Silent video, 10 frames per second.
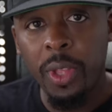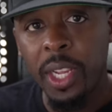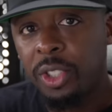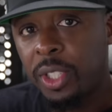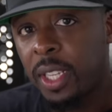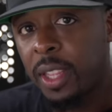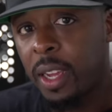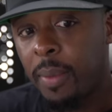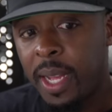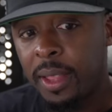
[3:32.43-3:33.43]
So the interesting
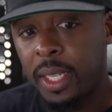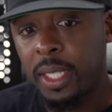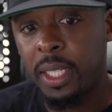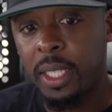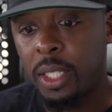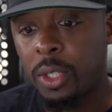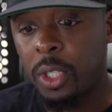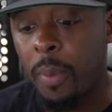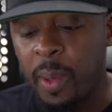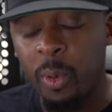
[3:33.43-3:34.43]
thing about this is
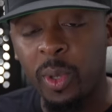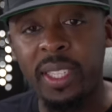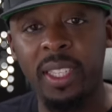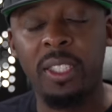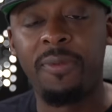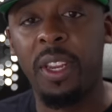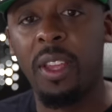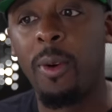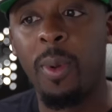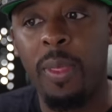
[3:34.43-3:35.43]
some people would see this
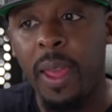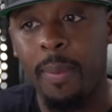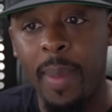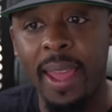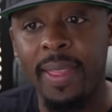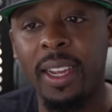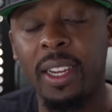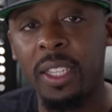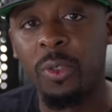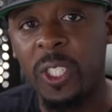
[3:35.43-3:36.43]
video and think, man, that
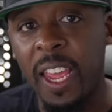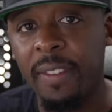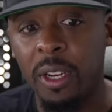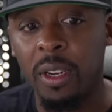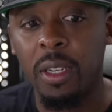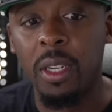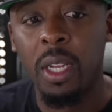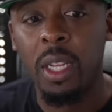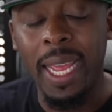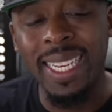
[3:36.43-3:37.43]
gun saved her.
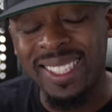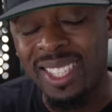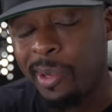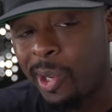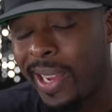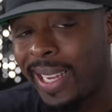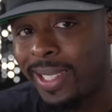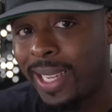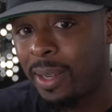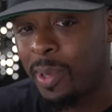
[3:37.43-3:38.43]
And to some degree
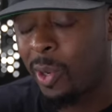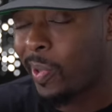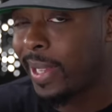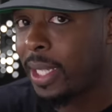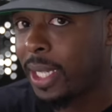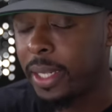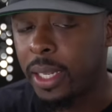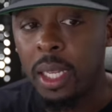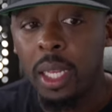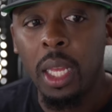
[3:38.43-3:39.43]
it did, but it really
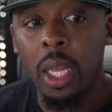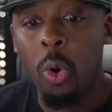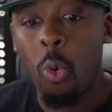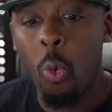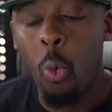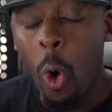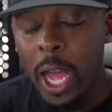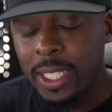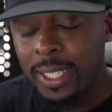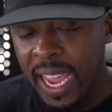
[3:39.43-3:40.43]
didn't.
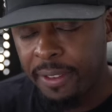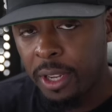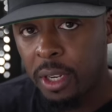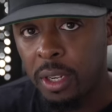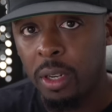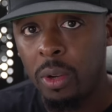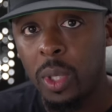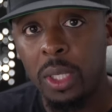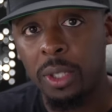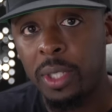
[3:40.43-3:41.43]
What saved her
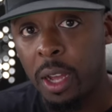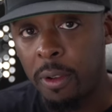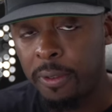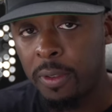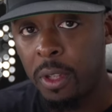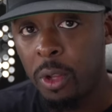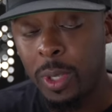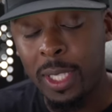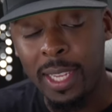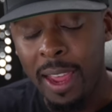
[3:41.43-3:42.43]
was herself.
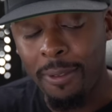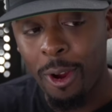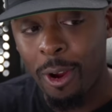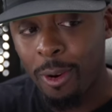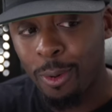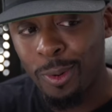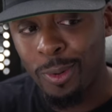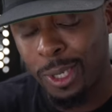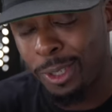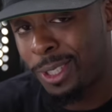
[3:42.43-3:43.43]
What saved her
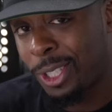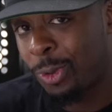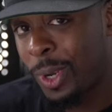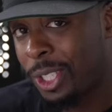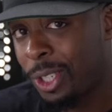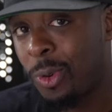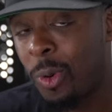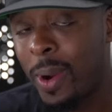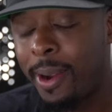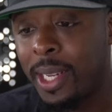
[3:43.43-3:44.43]
was her situational
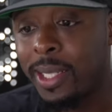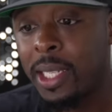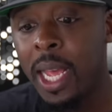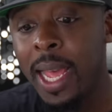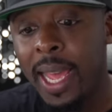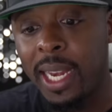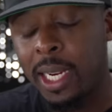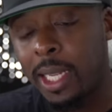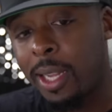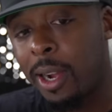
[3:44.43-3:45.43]
awareness.
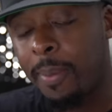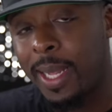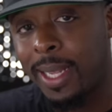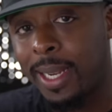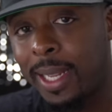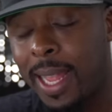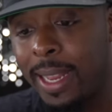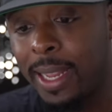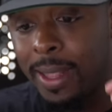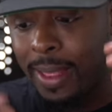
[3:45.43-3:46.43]
And I, and I talk about that a
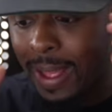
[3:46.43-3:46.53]
lot.